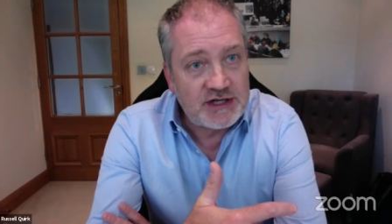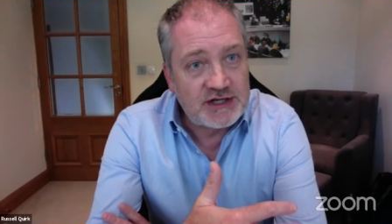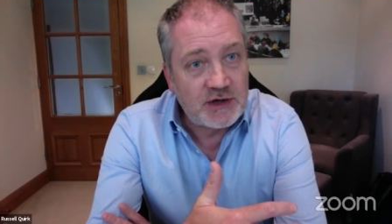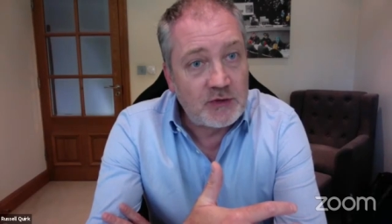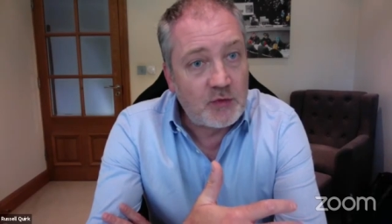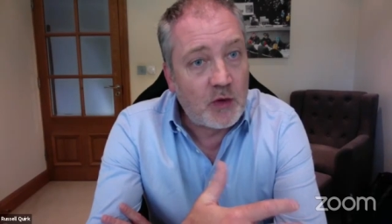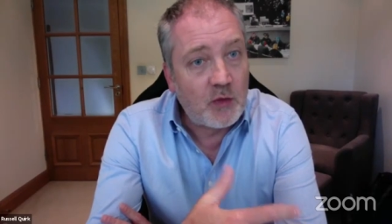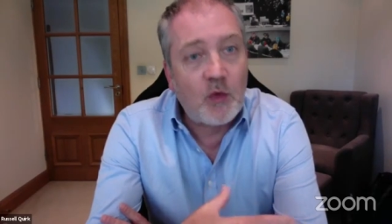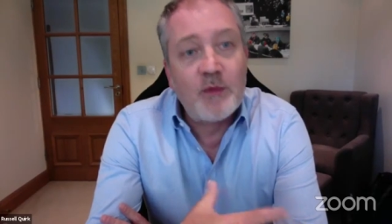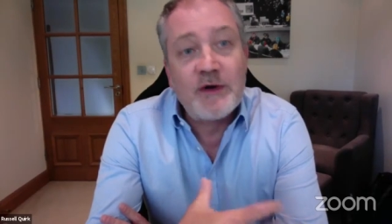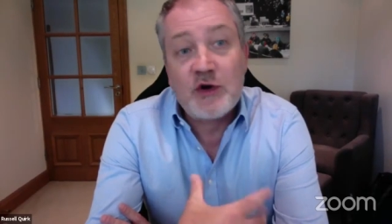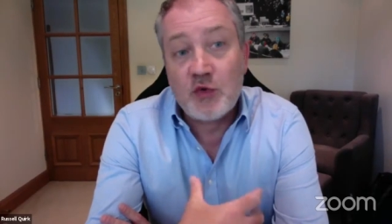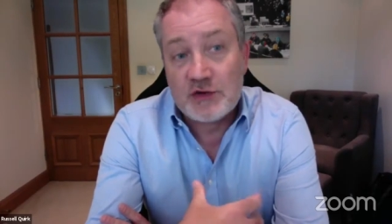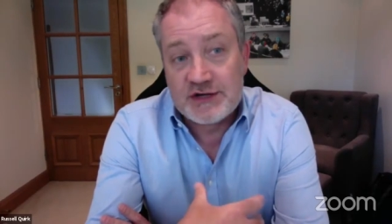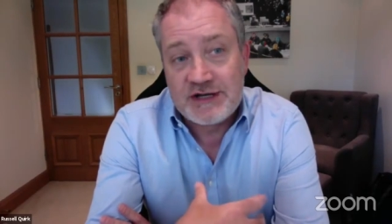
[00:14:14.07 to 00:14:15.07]
So what we
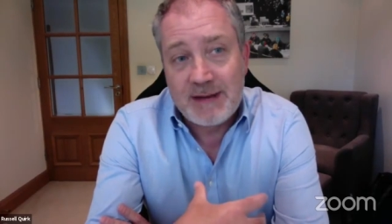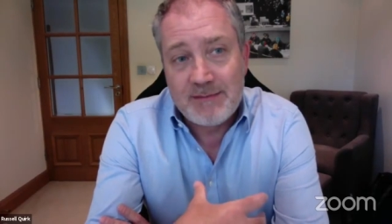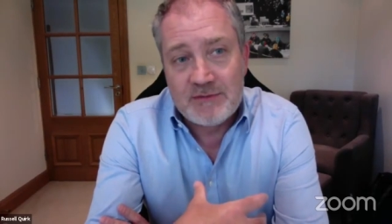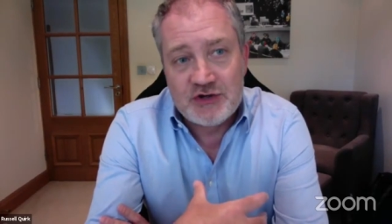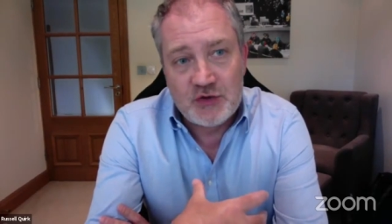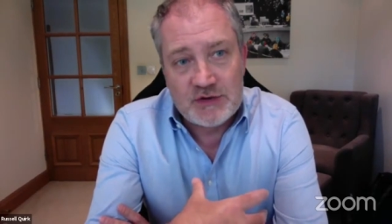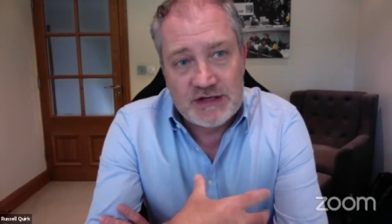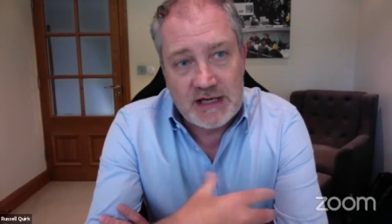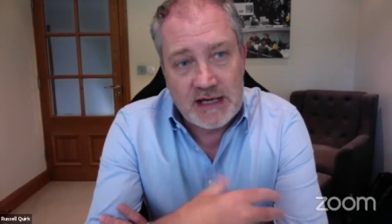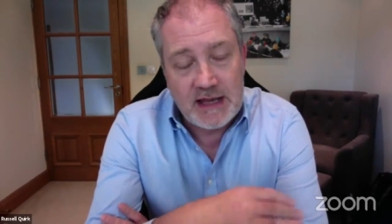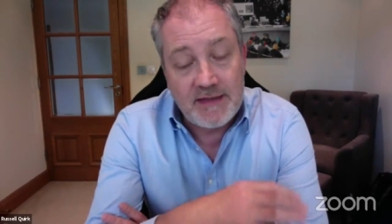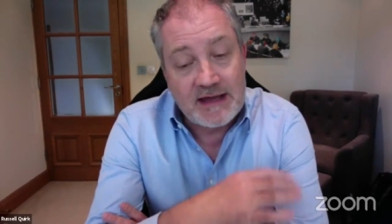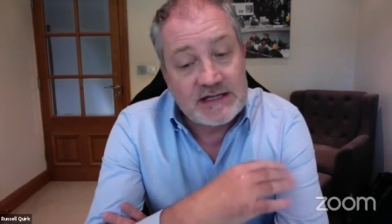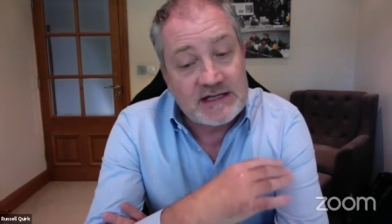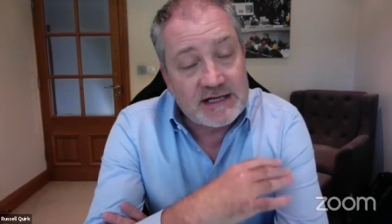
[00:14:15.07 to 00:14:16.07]
call stamp duty here,
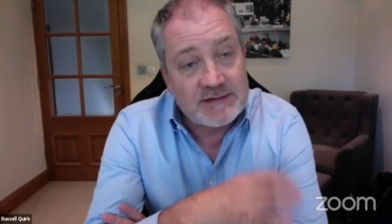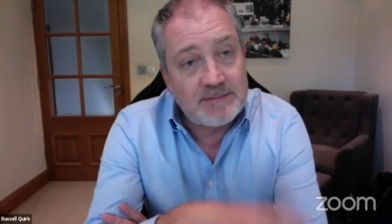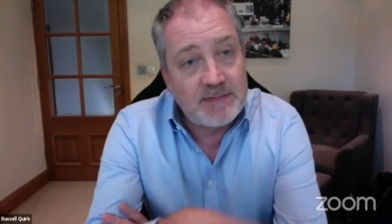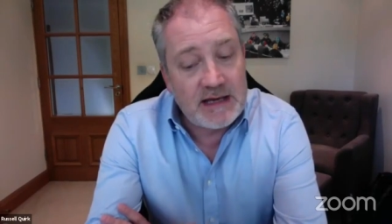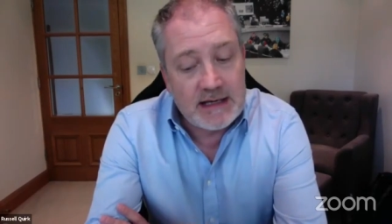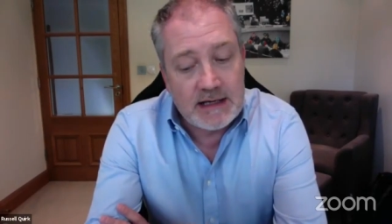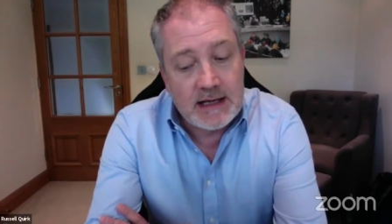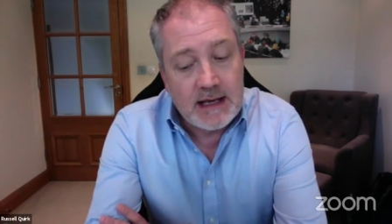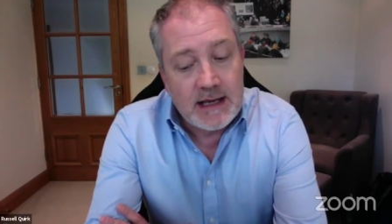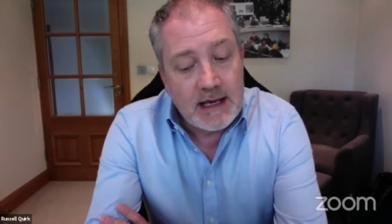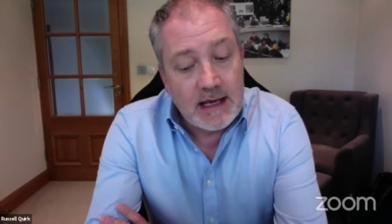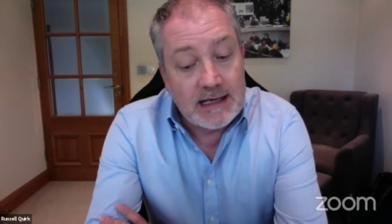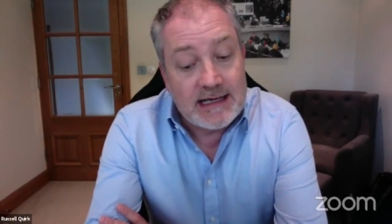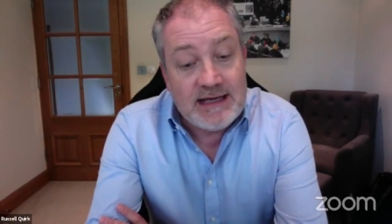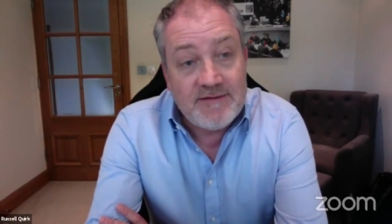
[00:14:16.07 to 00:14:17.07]
that's been
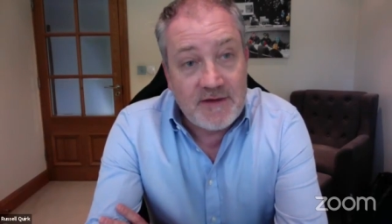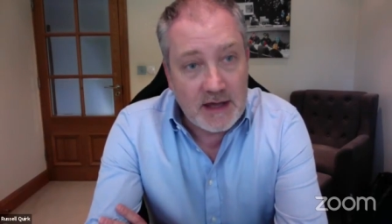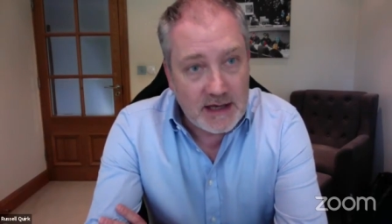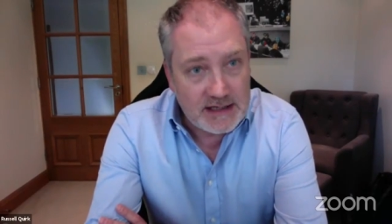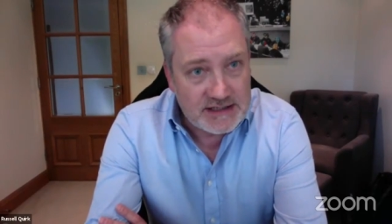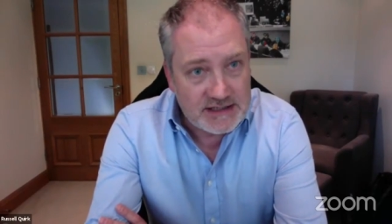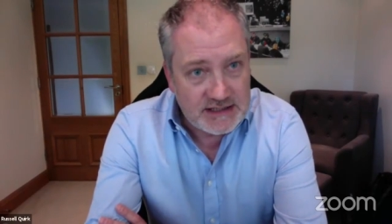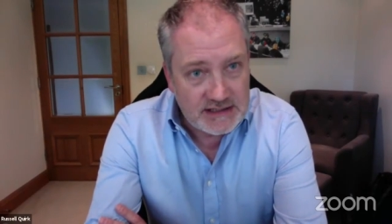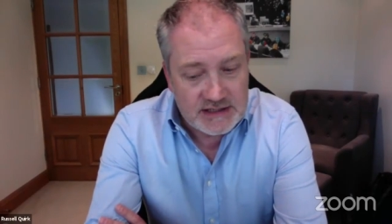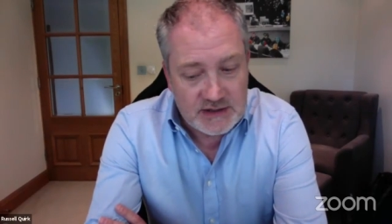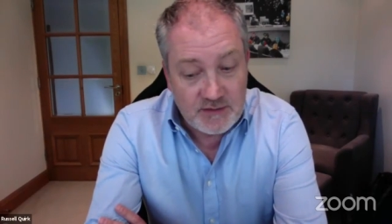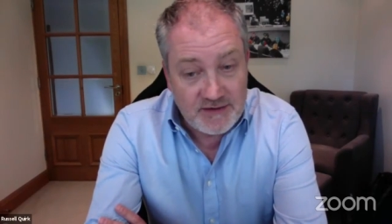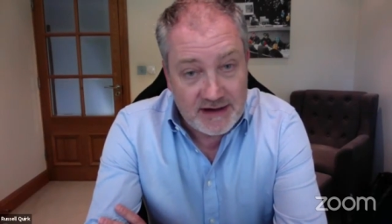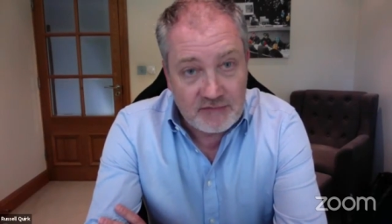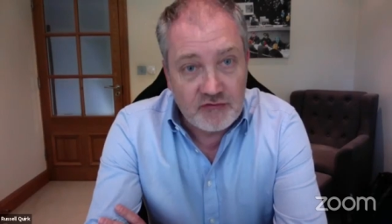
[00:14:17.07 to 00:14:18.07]
alleviated. So
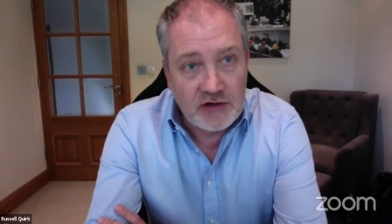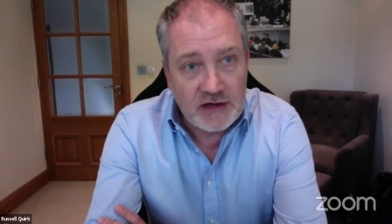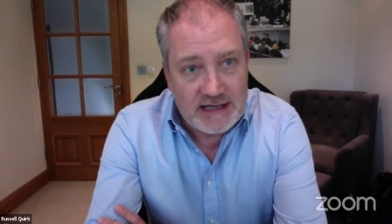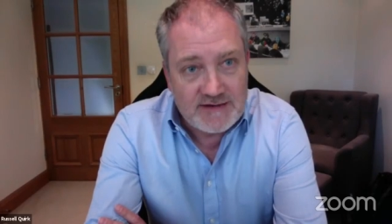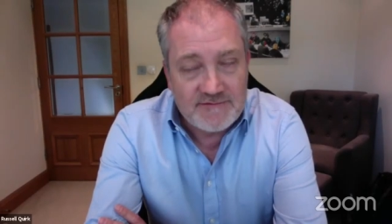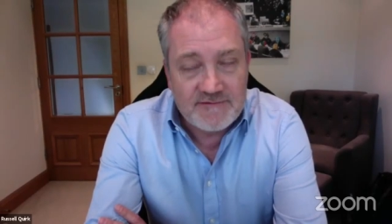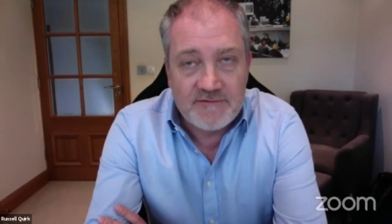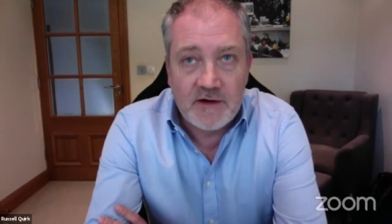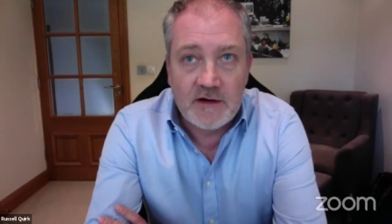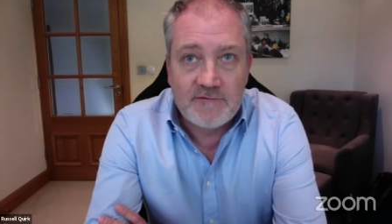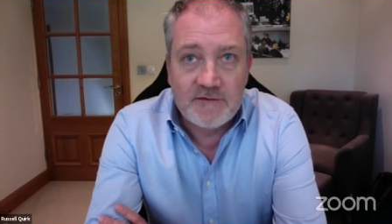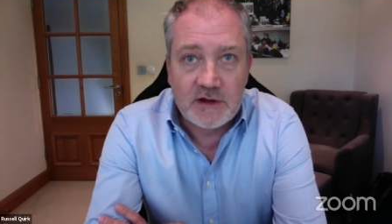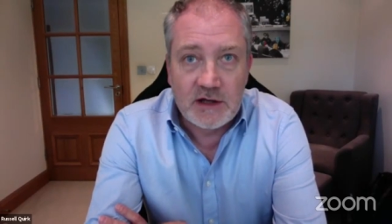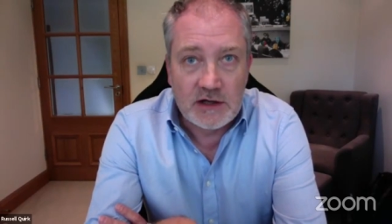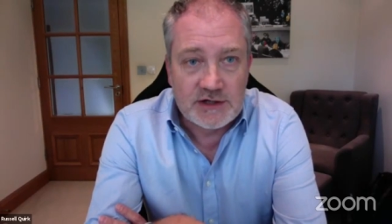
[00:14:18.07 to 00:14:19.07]
we've had relief for
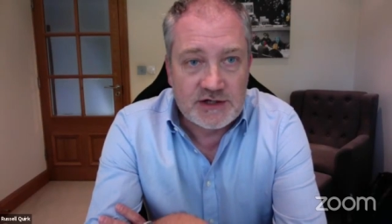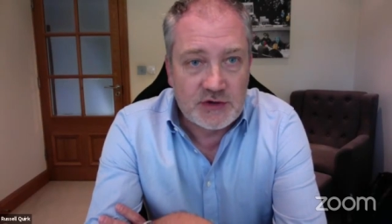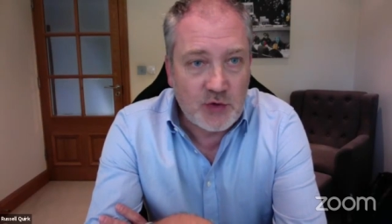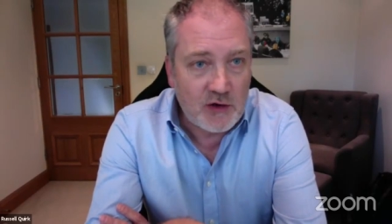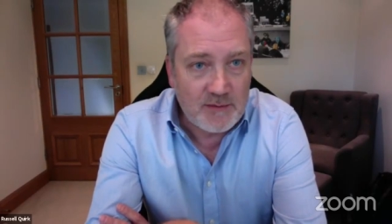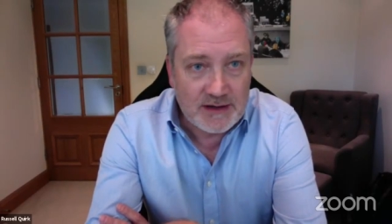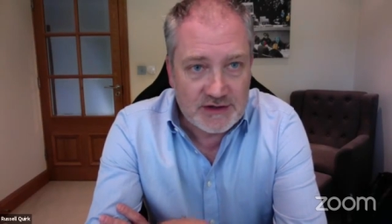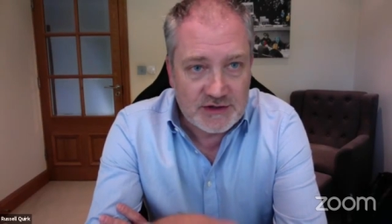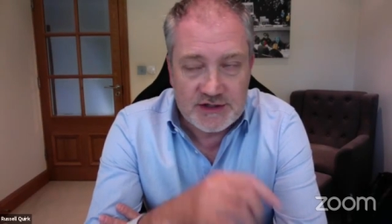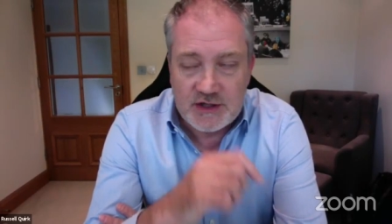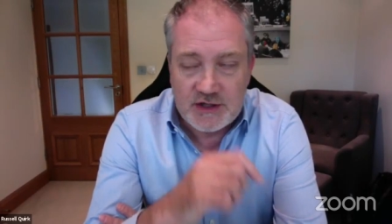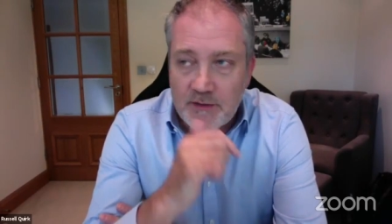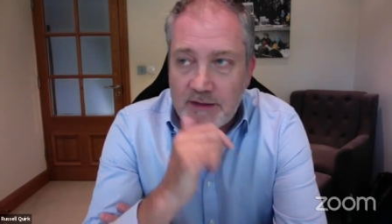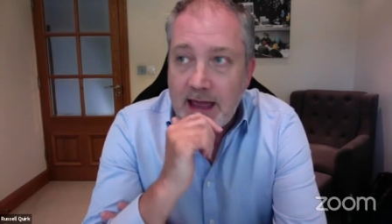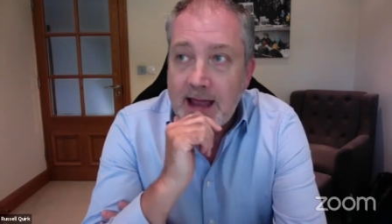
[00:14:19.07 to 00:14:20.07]
the last 12 months or so
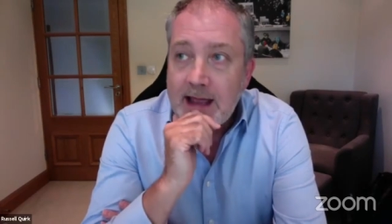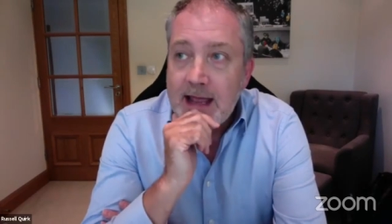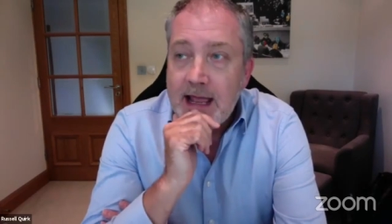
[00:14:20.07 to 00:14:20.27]
on that.